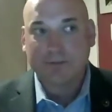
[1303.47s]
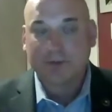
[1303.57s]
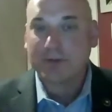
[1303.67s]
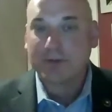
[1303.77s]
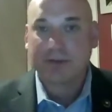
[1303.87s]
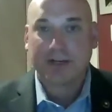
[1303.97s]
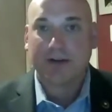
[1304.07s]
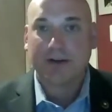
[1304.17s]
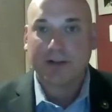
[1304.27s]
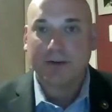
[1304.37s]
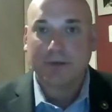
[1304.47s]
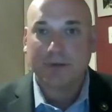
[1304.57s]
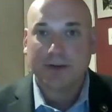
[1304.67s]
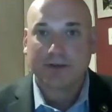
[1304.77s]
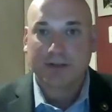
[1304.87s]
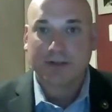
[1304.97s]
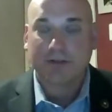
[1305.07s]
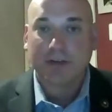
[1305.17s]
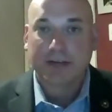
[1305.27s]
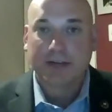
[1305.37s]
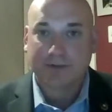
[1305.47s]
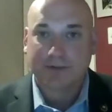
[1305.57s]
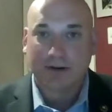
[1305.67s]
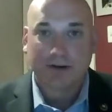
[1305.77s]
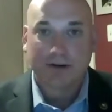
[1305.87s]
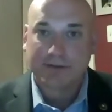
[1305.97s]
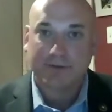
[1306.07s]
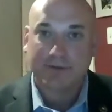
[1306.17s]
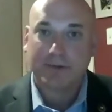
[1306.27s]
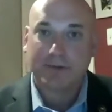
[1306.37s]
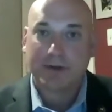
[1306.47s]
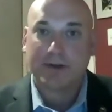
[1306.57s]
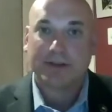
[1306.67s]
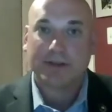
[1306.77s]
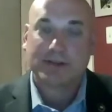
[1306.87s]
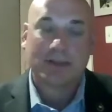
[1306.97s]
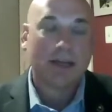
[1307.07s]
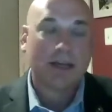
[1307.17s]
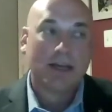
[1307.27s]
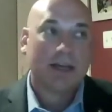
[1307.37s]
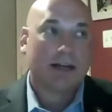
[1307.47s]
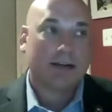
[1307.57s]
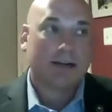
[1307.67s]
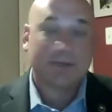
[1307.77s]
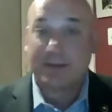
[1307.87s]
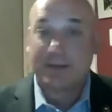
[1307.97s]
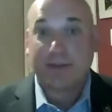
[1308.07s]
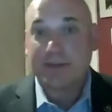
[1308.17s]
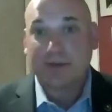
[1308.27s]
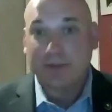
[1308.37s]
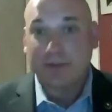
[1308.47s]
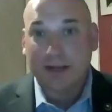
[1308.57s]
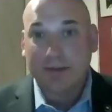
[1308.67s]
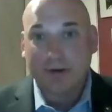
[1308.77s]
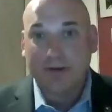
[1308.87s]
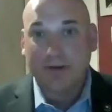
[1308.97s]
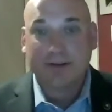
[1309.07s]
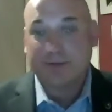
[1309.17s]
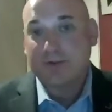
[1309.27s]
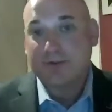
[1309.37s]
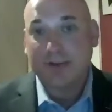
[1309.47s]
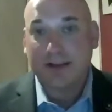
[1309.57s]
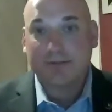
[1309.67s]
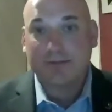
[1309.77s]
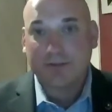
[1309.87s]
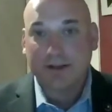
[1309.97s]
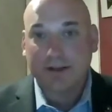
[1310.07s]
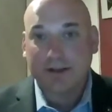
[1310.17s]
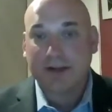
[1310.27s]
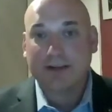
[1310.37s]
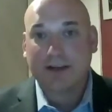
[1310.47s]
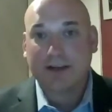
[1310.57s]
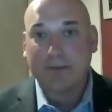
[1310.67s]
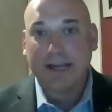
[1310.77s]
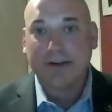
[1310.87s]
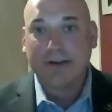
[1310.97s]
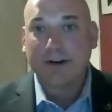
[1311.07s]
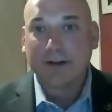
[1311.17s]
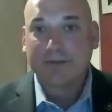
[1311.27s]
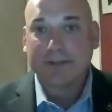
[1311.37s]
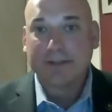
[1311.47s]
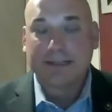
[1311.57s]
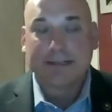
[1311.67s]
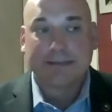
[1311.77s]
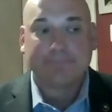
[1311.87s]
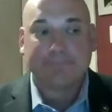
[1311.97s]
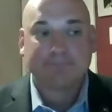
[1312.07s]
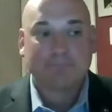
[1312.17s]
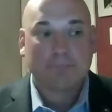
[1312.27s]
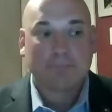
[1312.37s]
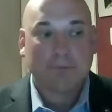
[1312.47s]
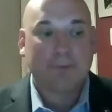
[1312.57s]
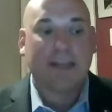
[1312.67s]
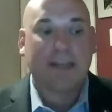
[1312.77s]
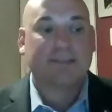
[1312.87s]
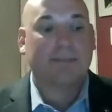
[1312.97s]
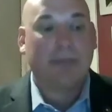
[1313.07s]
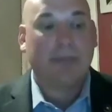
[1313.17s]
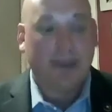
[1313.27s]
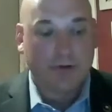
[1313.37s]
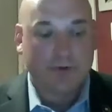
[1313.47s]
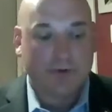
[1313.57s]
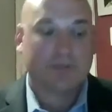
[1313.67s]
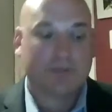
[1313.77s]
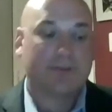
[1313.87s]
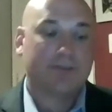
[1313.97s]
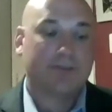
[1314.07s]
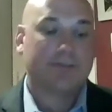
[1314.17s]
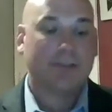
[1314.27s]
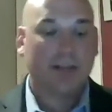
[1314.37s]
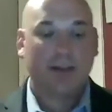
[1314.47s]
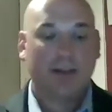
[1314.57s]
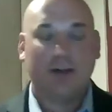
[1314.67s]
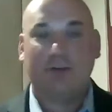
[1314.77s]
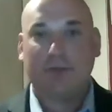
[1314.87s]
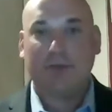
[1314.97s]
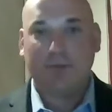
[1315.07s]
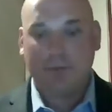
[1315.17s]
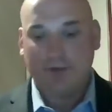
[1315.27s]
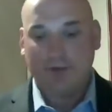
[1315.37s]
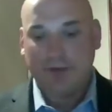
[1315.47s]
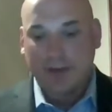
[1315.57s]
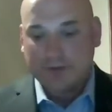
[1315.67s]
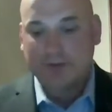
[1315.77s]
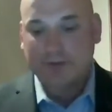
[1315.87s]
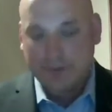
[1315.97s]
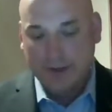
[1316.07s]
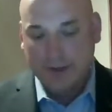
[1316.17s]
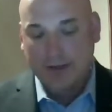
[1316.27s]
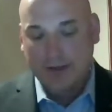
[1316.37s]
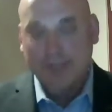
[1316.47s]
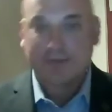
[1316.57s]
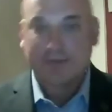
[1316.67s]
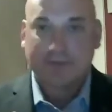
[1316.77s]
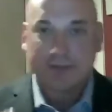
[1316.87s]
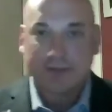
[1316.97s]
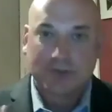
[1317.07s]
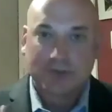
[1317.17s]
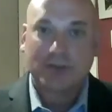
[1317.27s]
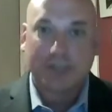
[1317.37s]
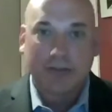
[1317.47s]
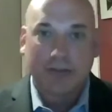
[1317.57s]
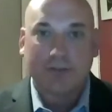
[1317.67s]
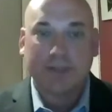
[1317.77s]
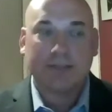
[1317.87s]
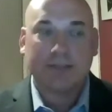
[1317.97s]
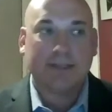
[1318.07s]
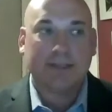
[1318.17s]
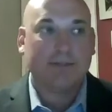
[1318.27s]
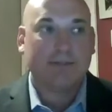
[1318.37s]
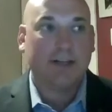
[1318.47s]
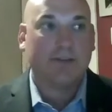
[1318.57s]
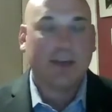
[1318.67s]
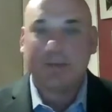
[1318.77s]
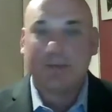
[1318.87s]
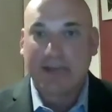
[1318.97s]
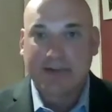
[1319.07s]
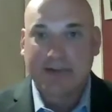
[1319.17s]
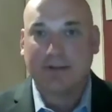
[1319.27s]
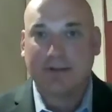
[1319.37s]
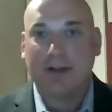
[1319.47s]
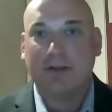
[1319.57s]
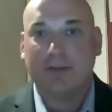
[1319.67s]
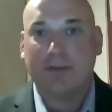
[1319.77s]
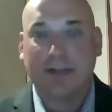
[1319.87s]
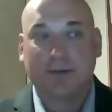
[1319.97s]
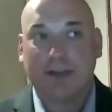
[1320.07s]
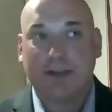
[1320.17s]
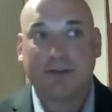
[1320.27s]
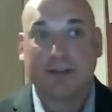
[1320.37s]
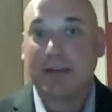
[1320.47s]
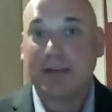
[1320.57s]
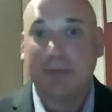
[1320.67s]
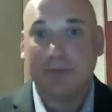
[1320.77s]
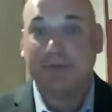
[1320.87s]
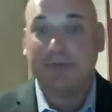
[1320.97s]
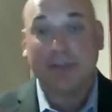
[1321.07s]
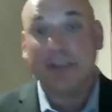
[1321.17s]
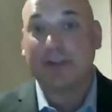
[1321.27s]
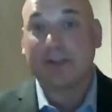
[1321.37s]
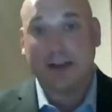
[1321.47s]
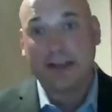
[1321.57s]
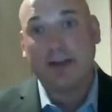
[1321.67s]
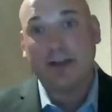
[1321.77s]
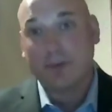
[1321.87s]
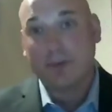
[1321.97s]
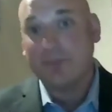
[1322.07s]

pretty much guaranteed to win your general election, regardless of who your opponent is. And sometimes you don't even get an opponent, because once you get it, the Democrats kind of back off. But that's the power structure, because we've done, the Lancaster's done such good government, and kept taxes low, and that's why there's a lot of people fleeing right now from